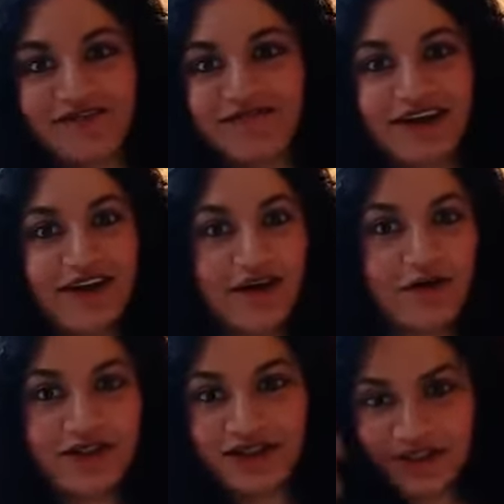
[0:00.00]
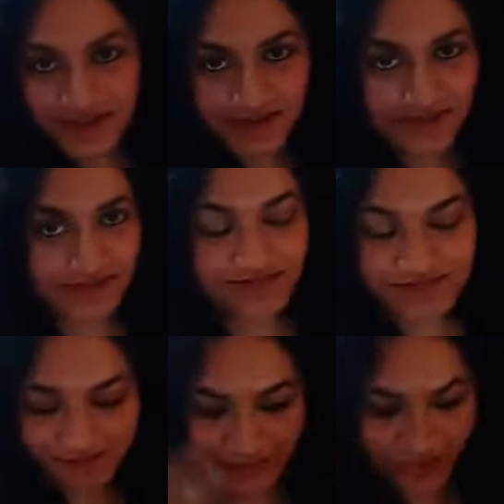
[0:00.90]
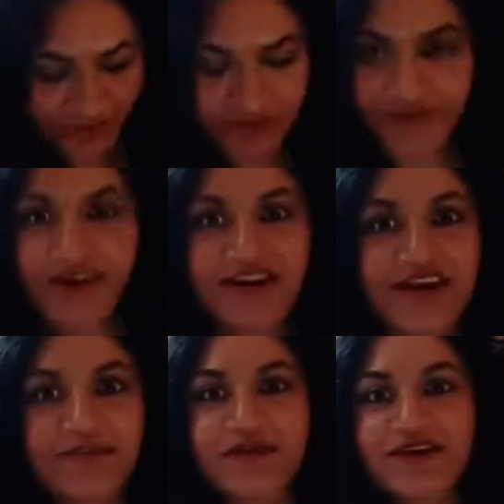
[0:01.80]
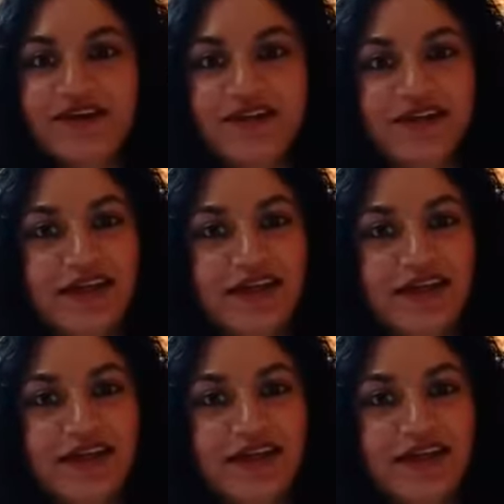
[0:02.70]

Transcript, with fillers: there are all these whatever fairy type beings